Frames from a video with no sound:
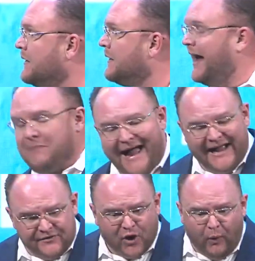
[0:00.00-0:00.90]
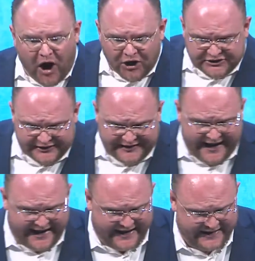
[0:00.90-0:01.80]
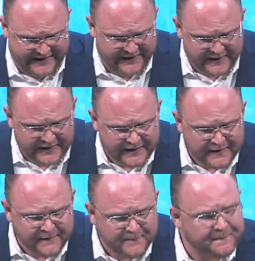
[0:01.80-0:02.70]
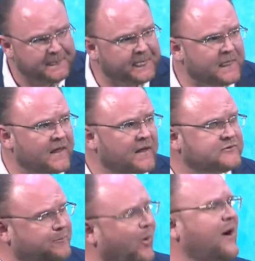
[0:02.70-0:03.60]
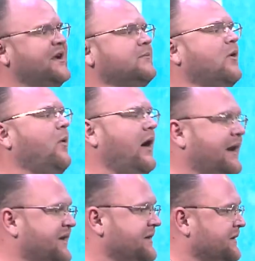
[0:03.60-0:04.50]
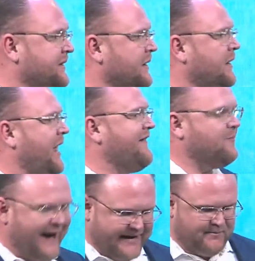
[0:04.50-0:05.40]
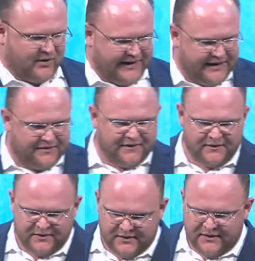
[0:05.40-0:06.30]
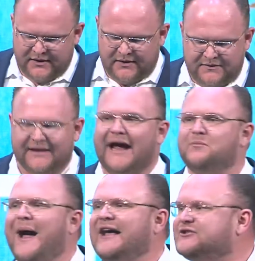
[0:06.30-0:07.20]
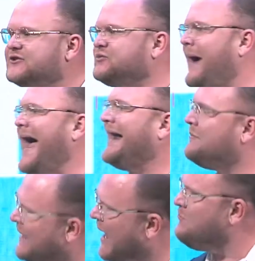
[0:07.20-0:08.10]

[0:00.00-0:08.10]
Am I in the word today? So point number one, everybody breathe. They're like, pastor's mad. I'm not